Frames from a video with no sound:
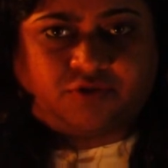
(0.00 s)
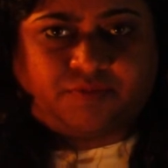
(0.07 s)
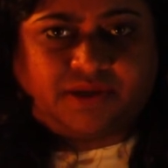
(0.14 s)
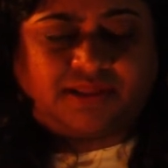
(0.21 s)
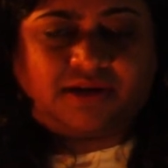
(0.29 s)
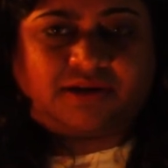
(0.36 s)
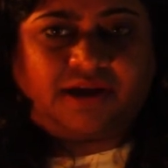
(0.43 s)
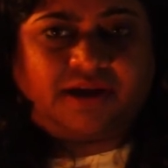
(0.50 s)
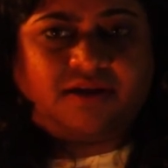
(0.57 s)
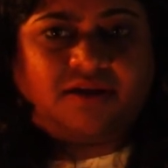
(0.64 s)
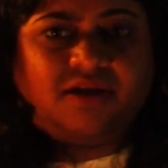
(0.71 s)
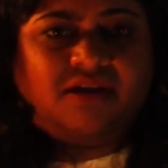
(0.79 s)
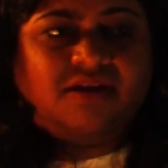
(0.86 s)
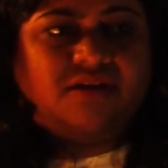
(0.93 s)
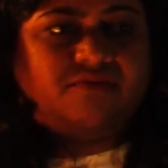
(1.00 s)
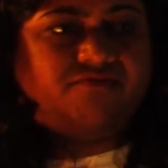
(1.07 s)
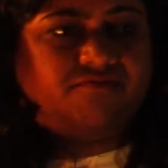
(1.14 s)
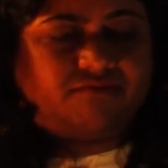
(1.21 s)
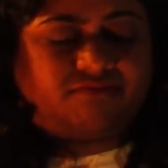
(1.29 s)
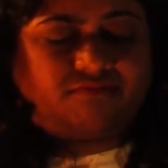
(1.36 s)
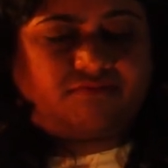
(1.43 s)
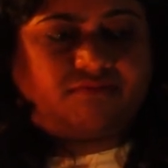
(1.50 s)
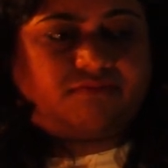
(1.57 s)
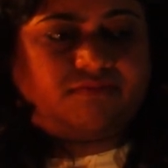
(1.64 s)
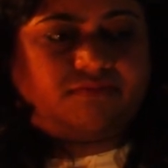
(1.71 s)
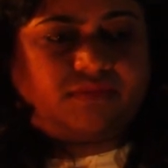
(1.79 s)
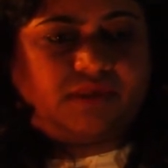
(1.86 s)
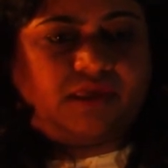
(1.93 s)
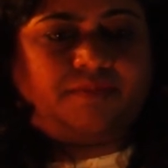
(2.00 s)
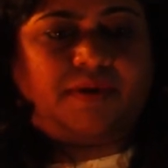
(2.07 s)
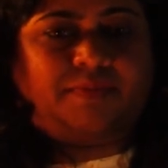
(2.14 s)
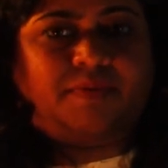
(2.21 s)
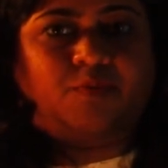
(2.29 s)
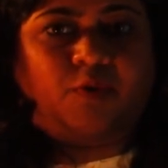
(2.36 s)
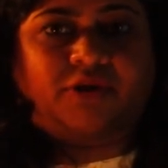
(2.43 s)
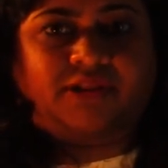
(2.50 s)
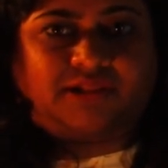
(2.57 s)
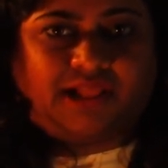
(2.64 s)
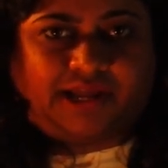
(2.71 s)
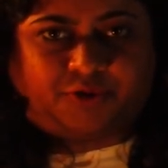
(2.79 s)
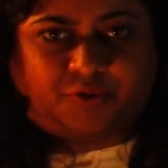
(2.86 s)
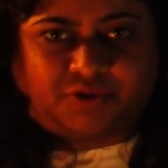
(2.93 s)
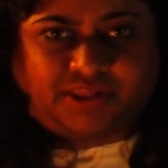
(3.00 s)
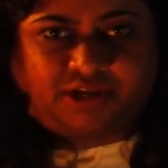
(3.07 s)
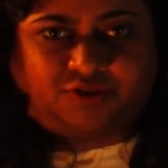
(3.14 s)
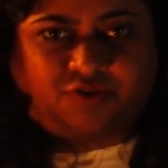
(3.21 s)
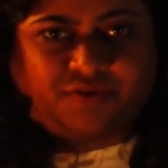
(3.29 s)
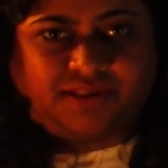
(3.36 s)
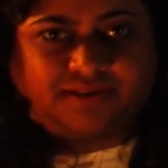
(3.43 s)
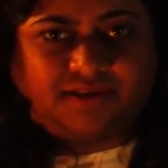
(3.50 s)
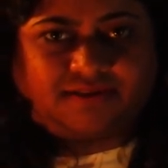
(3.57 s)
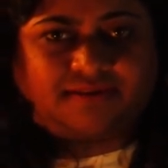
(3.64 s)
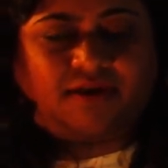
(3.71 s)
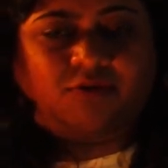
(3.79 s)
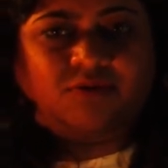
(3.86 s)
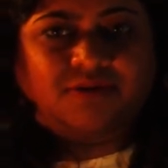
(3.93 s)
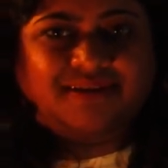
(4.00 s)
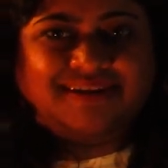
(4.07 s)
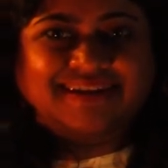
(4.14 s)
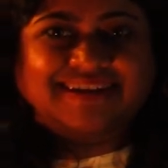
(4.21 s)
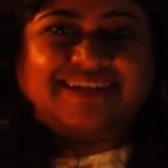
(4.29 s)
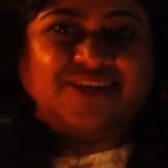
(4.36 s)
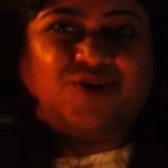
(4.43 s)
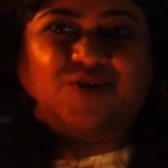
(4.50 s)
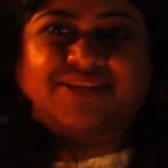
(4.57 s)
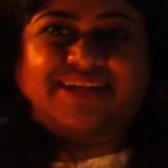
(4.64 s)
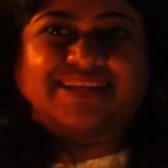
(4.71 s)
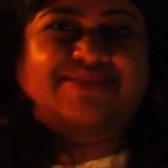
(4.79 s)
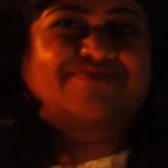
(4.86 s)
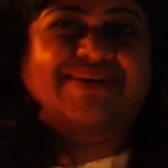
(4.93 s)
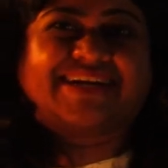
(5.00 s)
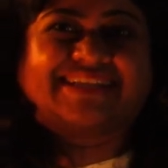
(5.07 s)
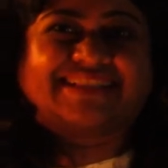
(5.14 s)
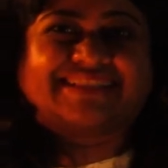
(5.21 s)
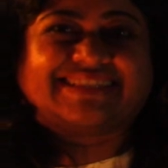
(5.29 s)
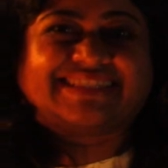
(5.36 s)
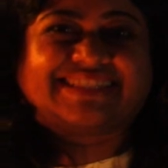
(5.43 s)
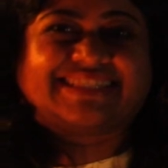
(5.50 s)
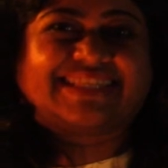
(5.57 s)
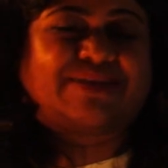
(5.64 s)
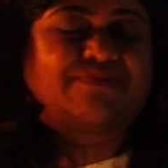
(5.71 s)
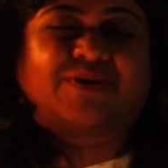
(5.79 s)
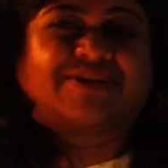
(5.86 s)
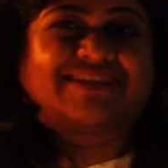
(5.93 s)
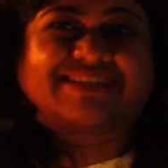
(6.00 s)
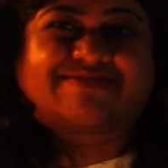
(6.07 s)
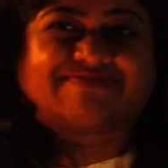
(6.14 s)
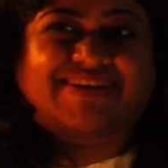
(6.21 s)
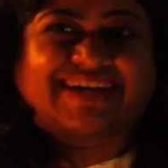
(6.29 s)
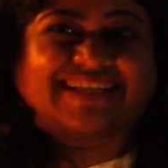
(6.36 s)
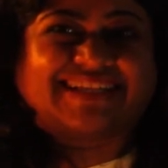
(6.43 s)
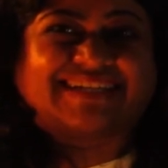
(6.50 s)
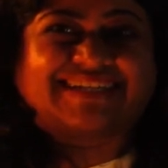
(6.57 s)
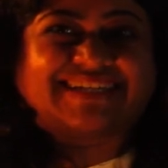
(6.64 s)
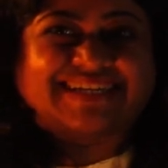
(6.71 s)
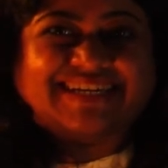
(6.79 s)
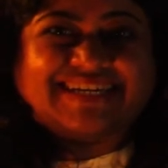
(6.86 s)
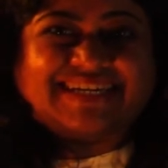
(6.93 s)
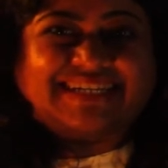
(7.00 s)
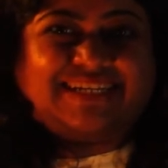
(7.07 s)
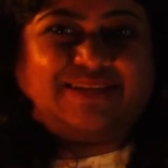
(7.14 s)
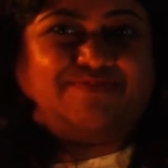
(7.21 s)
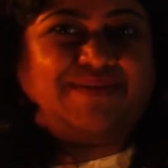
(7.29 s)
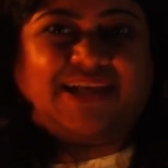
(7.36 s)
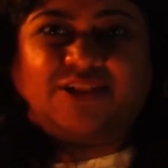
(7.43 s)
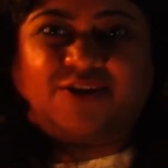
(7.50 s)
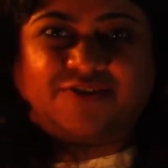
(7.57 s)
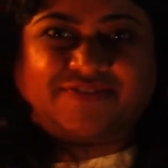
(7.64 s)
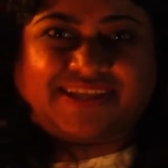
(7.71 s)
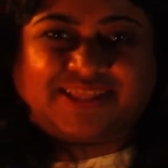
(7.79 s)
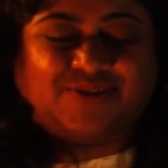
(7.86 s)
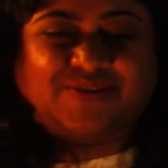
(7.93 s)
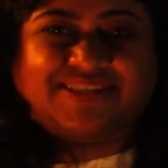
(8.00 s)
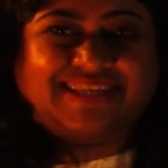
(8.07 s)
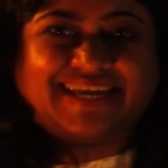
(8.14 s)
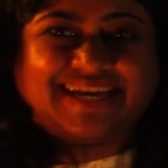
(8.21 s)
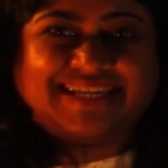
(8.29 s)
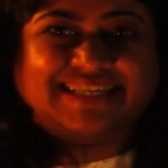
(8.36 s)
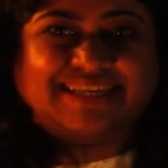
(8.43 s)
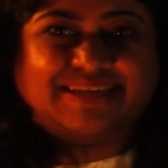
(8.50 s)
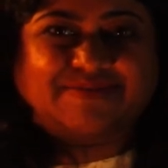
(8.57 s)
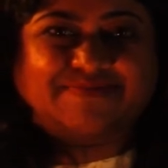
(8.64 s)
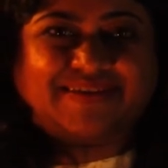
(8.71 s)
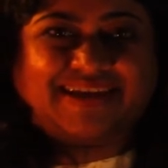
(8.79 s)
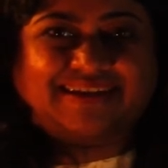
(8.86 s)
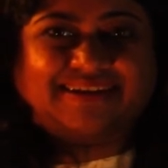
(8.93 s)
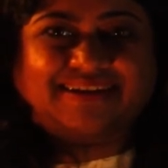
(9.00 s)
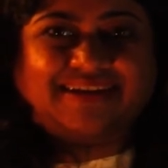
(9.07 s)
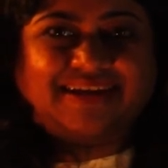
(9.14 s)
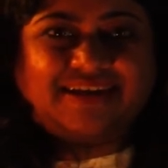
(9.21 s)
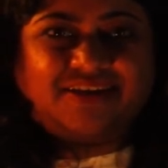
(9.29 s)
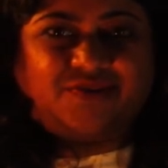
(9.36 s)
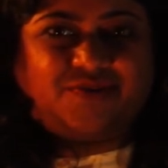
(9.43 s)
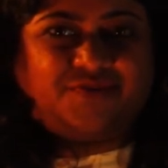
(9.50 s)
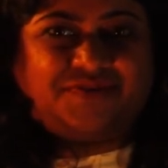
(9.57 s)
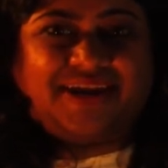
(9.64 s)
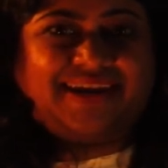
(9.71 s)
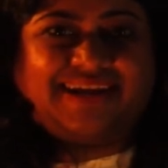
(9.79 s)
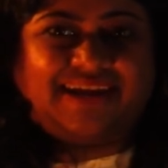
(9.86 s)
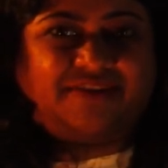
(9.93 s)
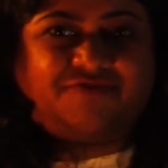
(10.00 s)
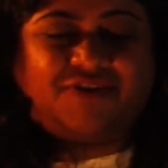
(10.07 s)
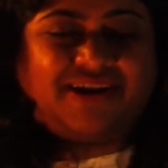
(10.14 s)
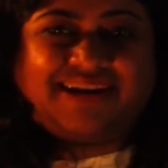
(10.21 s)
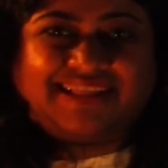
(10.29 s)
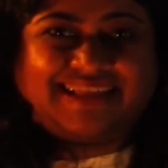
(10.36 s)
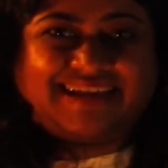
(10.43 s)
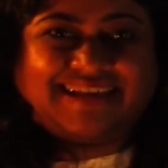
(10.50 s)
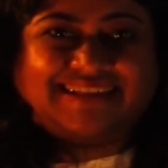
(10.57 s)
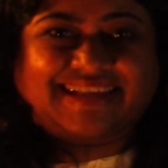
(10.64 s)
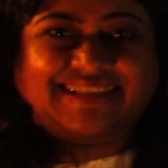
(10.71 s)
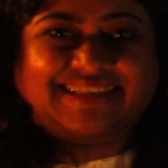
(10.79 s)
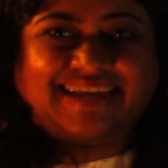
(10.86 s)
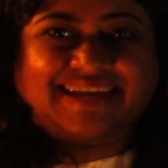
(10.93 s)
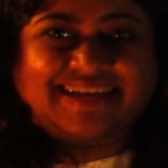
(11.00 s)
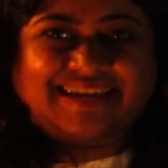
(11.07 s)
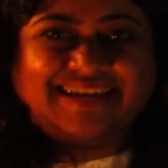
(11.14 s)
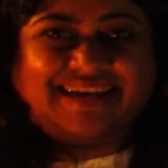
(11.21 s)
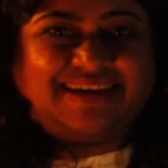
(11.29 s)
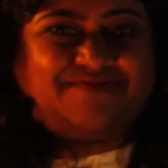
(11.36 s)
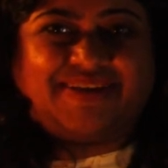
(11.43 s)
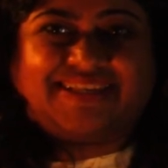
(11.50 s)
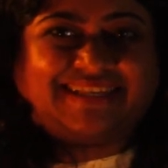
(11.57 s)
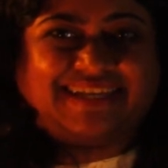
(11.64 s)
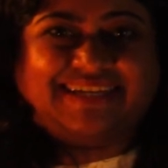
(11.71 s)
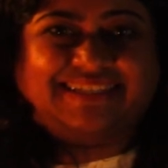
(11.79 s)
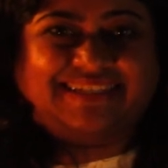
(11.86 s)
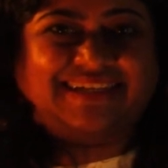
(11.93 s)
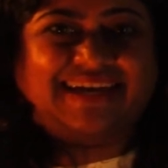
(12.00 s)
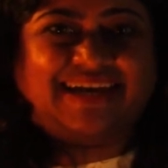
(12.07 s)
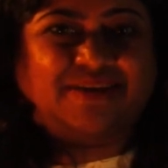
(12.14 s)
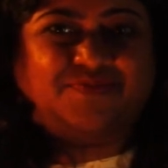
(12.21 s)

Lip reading: to me, that kind. He might be more inclined to reject your visa. So you go there, smile. Put on a smile and display a lot of enthusiasm and radiate friendliness and say, I'm excited.